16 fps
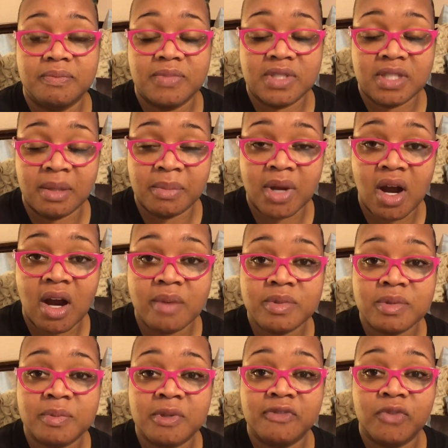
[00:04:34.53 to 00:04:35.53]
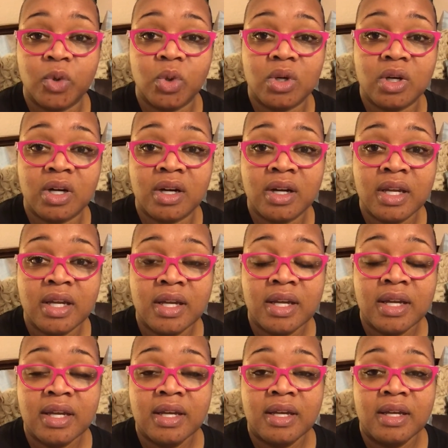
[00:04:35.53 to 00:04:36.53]
some carbs before
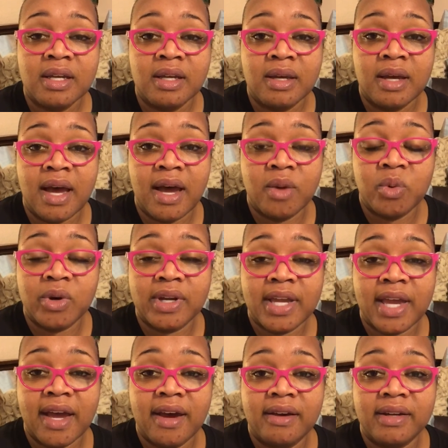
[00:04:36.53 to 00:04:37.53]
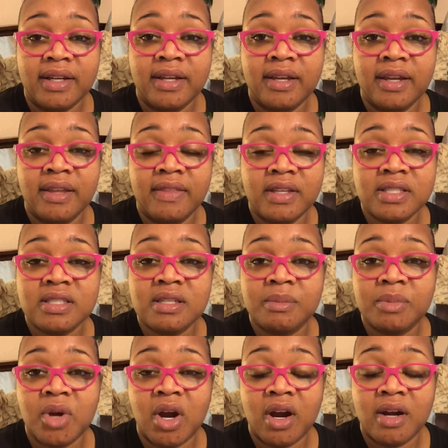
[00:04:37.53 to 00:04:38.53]
I work out, and then some
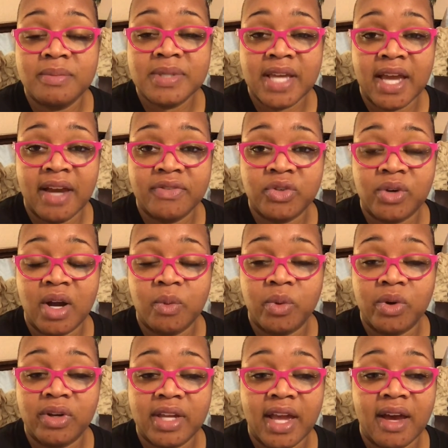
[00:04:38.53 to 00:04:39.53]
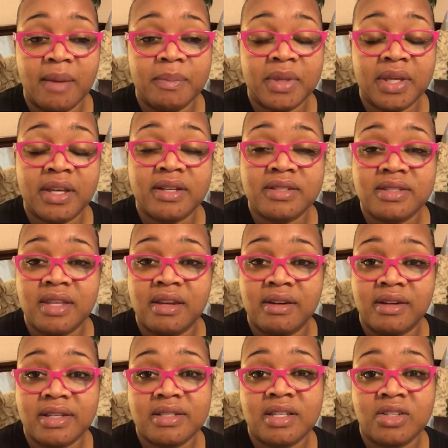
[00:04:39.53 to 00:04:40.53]
carbs after I work out, because they're
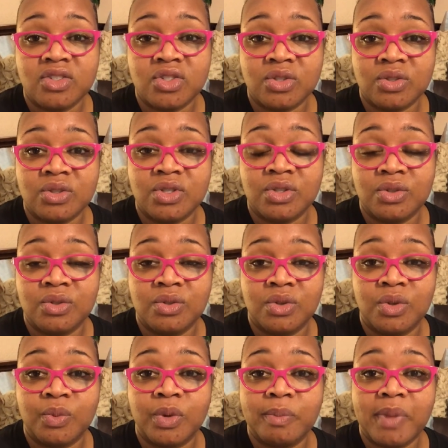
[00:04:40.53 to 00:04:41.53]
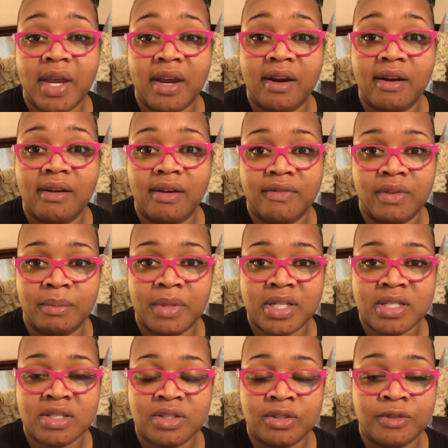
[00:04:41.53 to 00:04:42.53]
essential to the repair of the
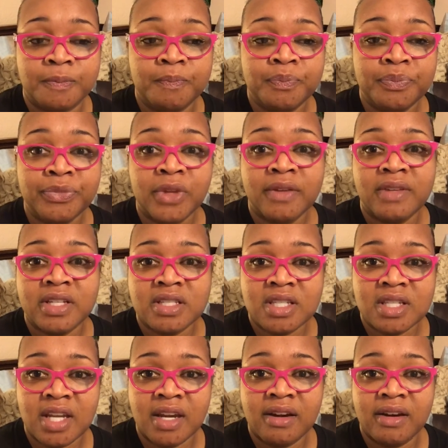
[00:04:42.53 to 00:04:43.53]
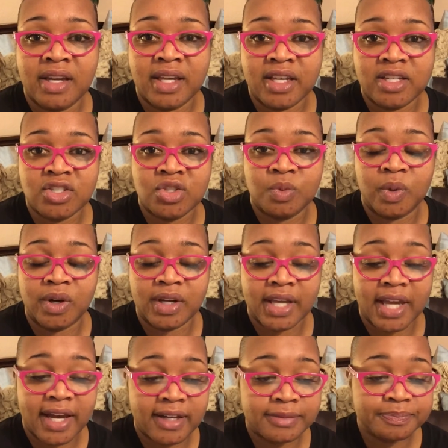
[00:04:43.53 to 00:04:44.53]
muscle that's tearing as you work
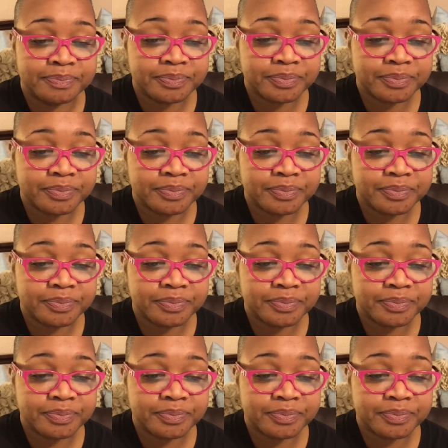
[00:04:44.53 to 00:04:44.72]
out.